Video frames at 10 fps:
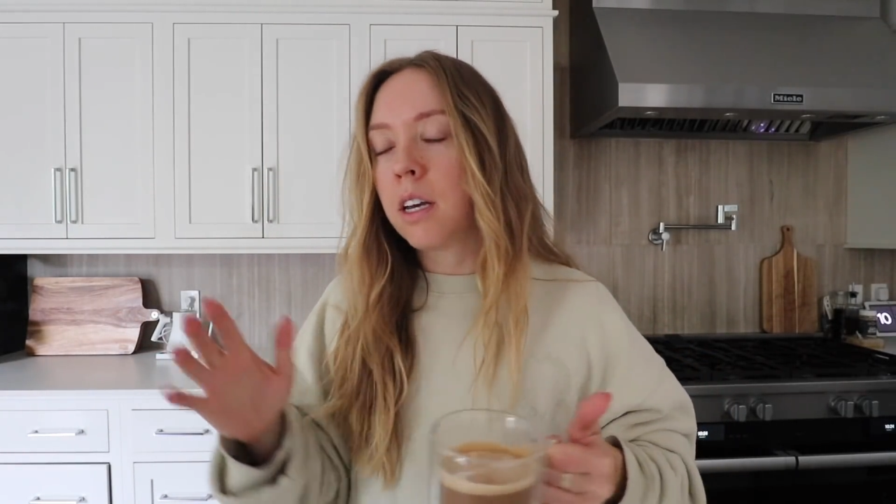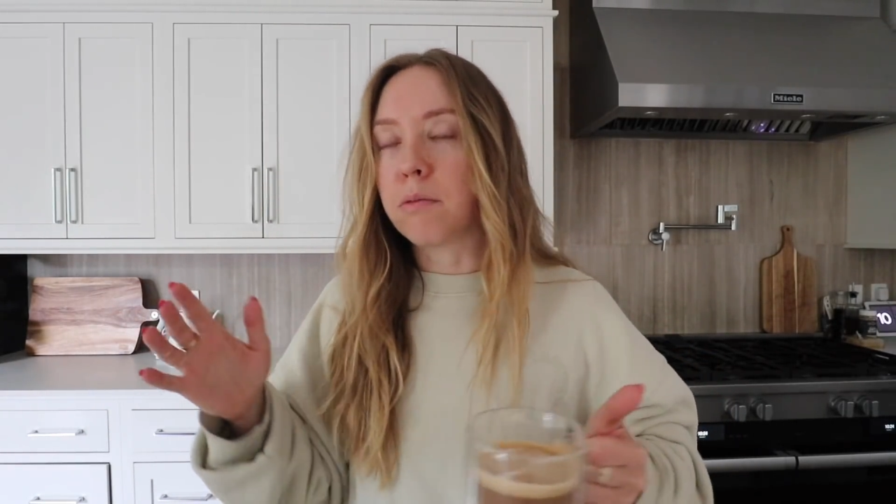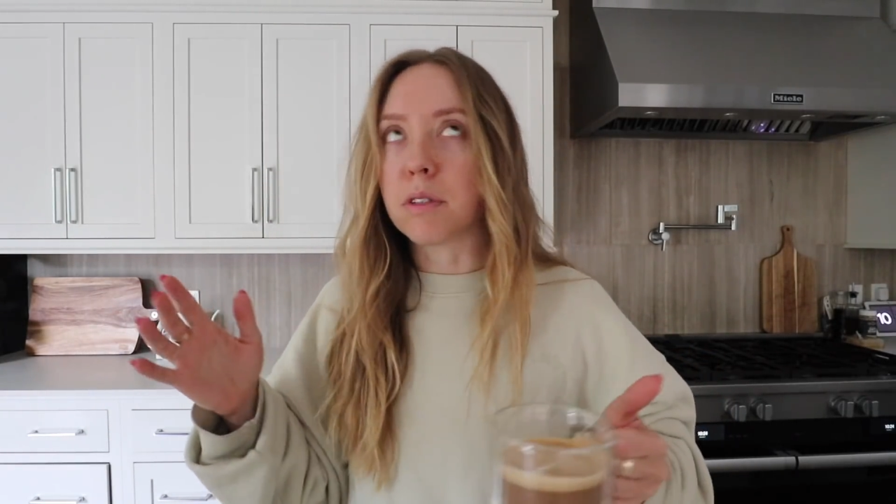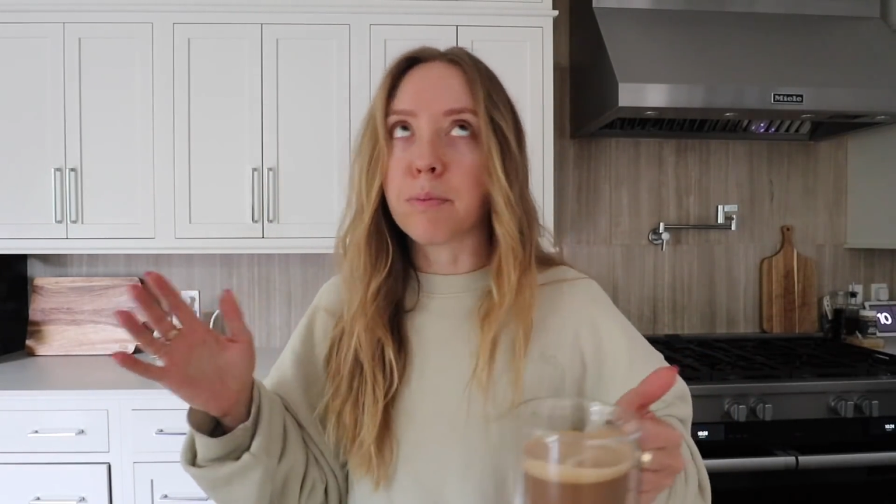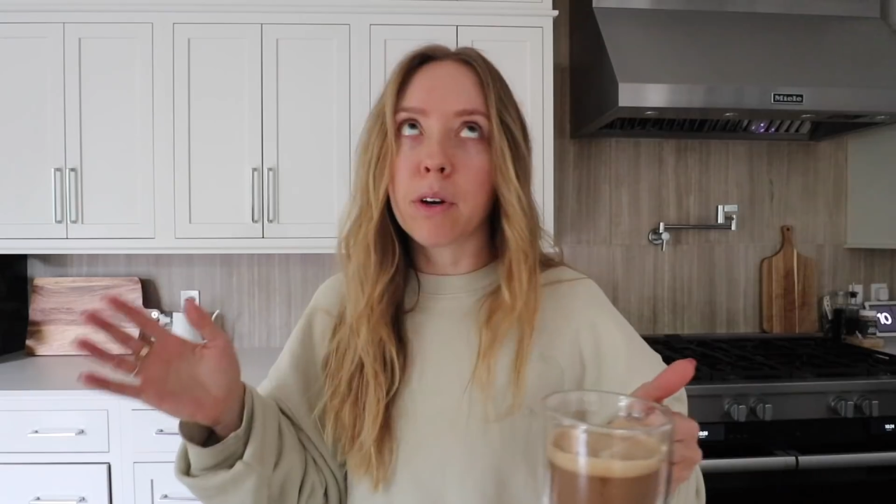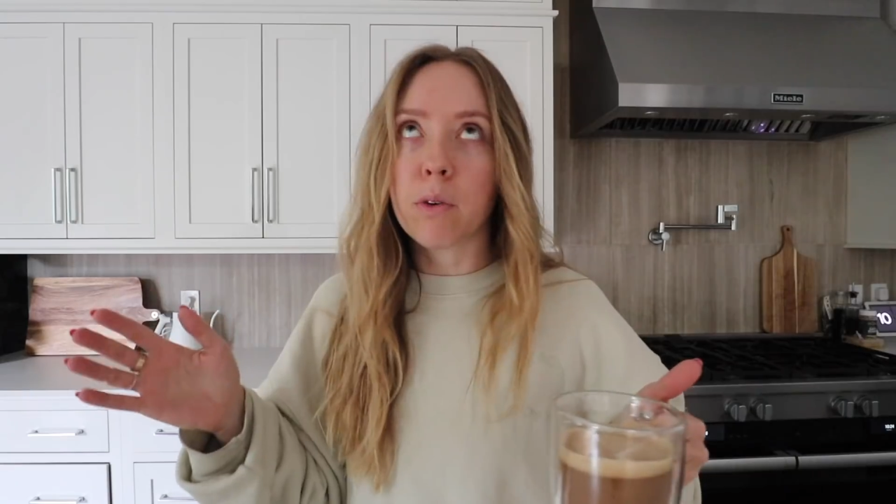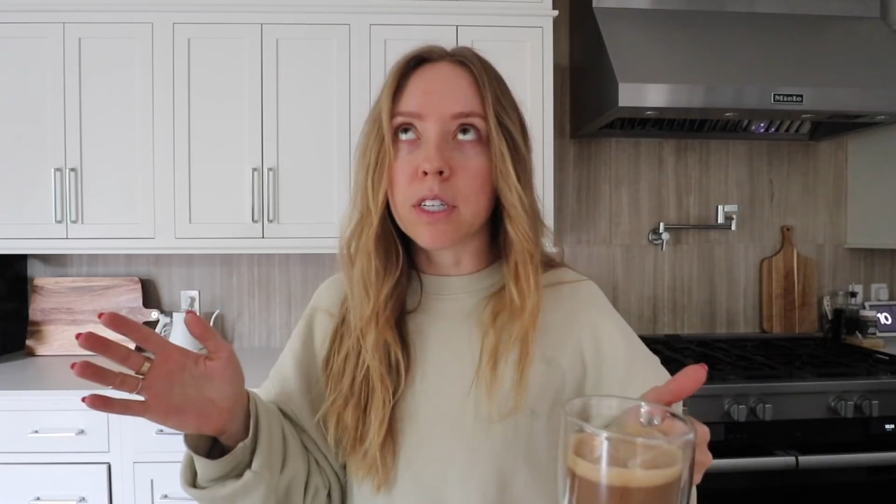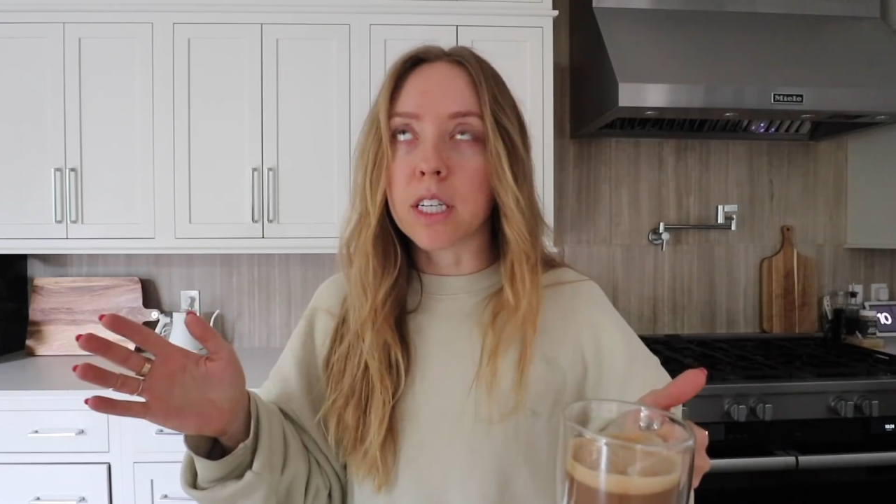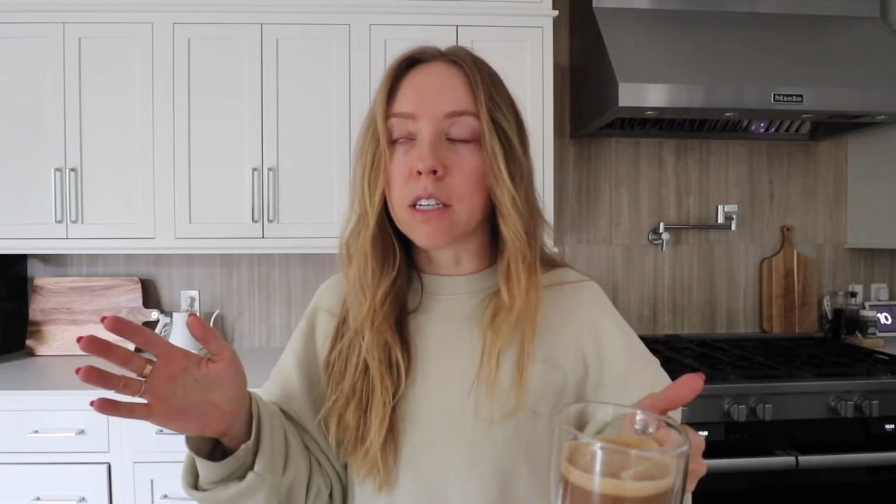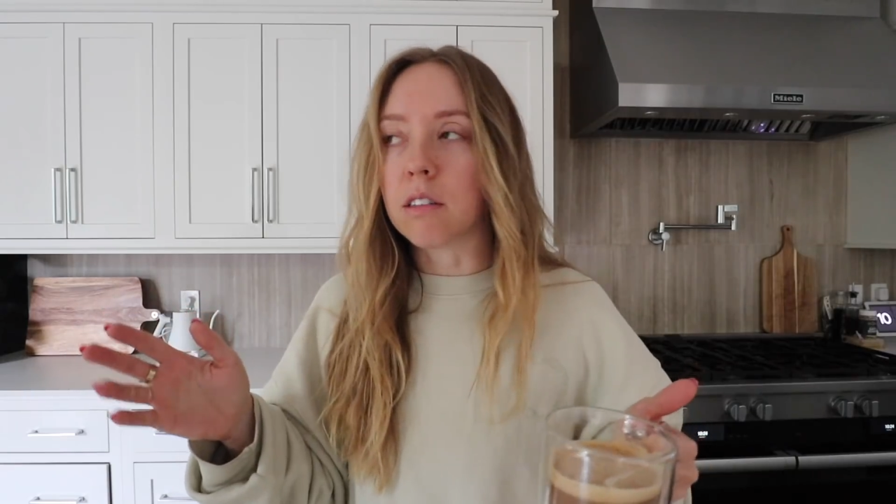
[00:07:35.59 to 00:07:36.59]
It was a big
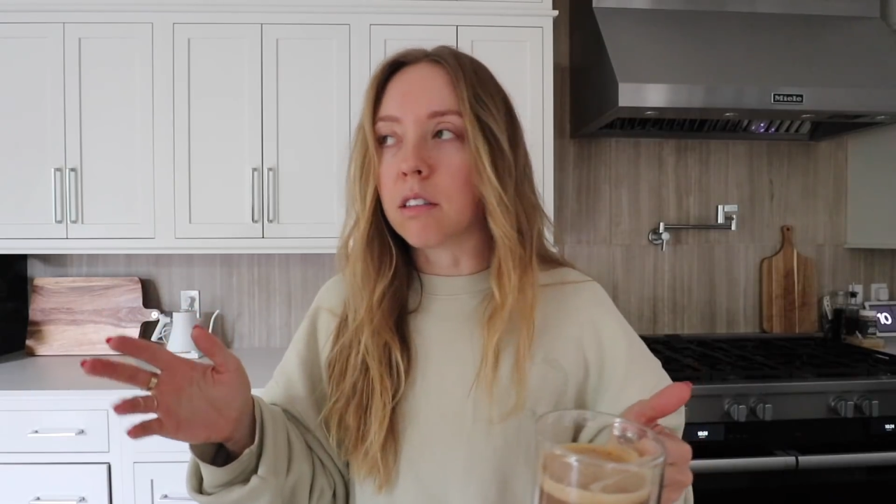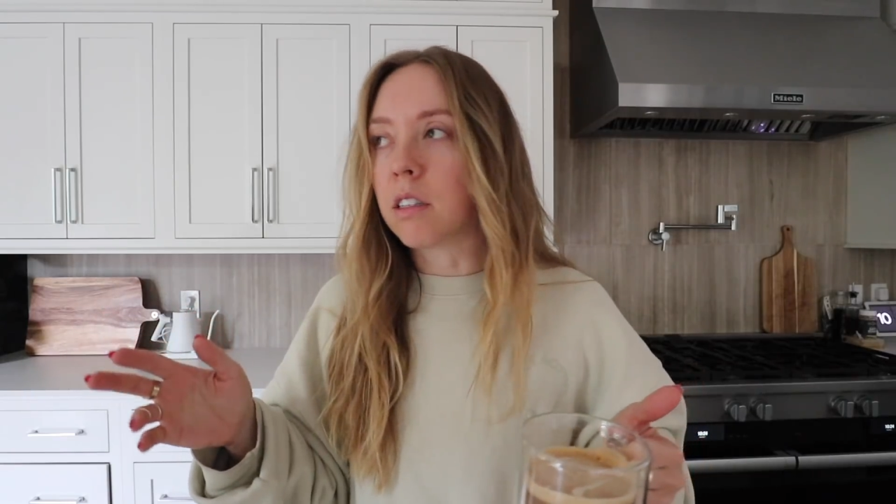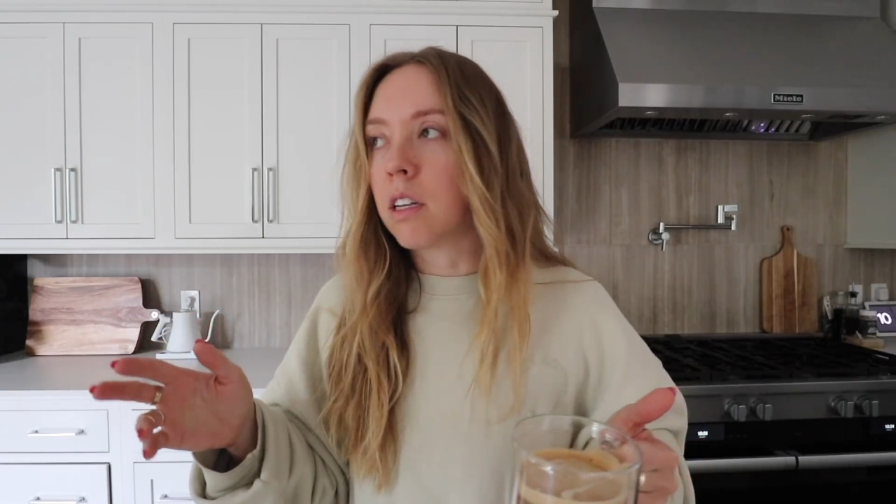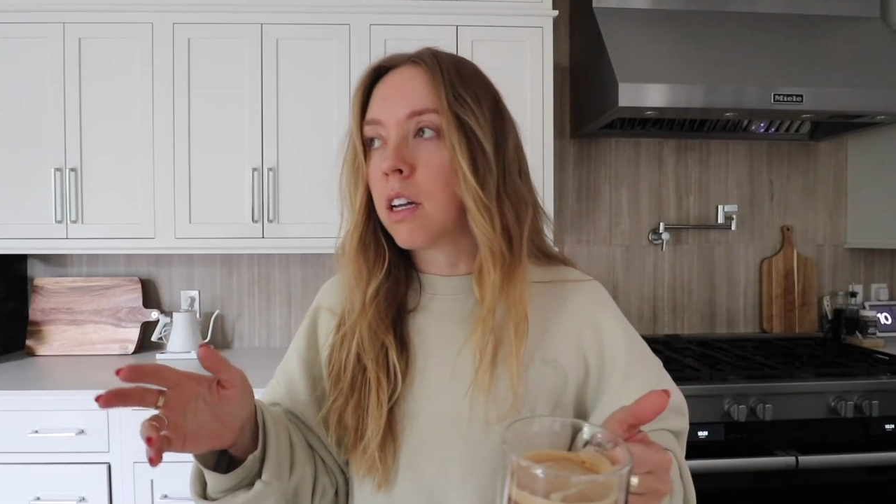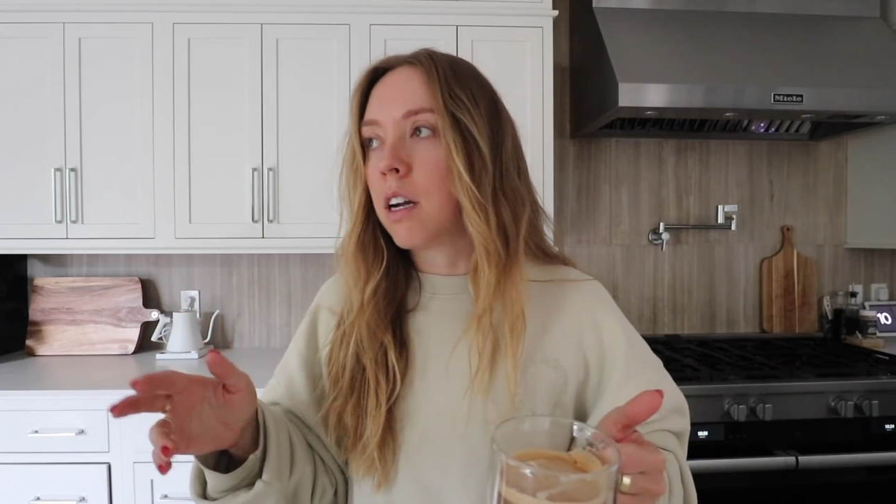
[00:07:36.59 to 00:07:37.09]
ordeal.